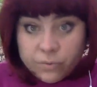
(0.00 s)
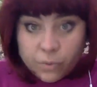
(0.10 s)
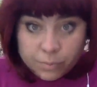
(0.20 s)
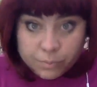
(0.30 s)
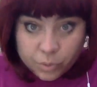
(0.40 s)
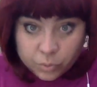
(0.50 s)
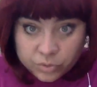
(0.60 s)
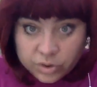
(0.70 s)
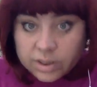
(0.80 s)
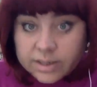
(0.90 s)
for
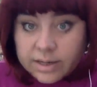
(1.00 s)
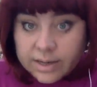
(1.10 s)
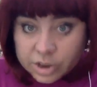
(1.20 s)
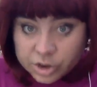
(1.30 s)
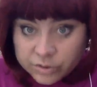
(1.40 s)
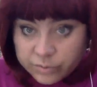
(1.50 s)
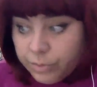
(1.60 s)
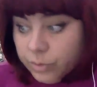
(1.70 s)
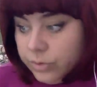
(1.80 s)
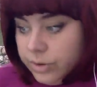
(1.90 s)
beauty, creation of
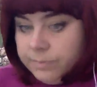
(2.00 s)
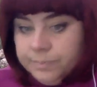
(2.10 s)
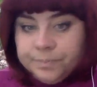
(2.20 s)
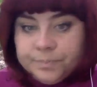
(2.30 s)
beauty.